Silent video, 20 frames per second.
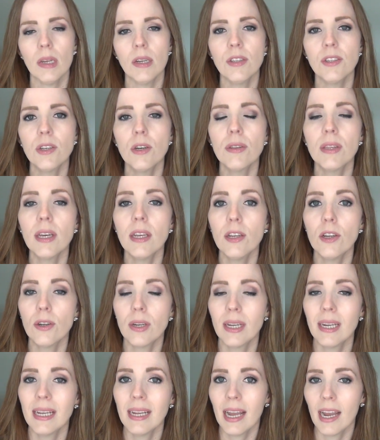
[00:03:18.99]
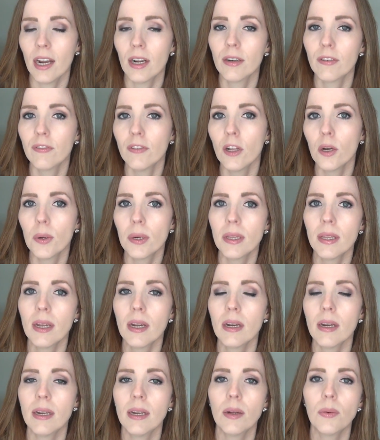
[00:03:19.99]
so that you're getting airflow in
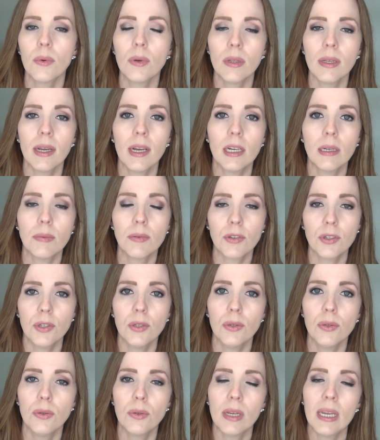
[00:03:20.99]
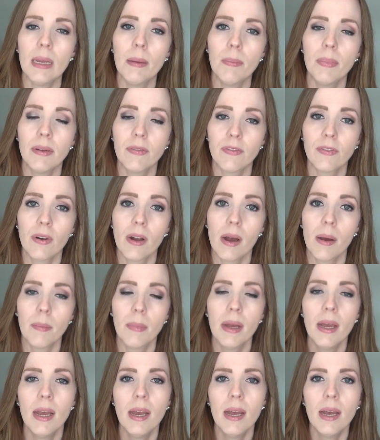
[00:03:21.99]
there, and it really helps to keep it from
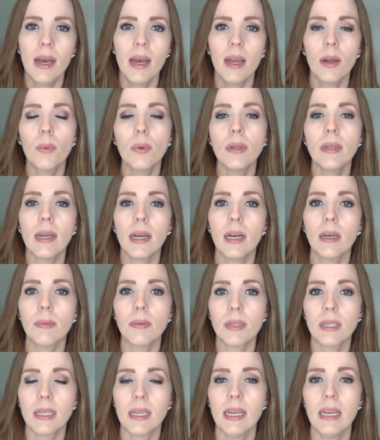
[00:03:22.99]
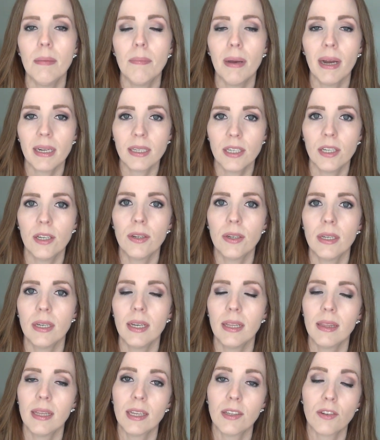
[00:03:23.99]
It really helps to keep bacteria
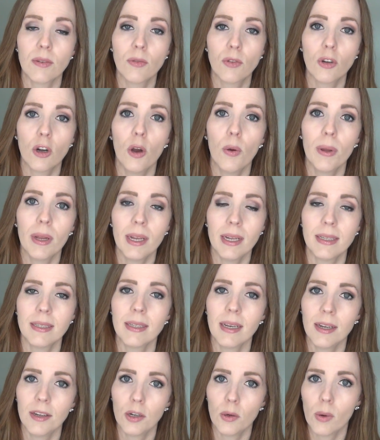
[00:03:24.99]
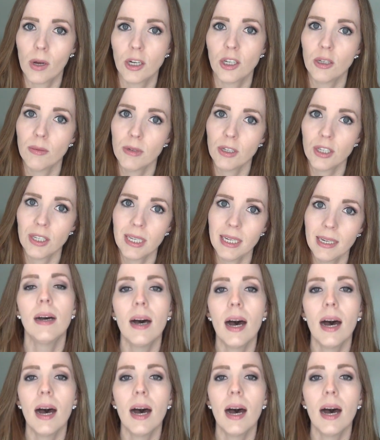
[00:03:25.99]
and things from growing inside your washing machine.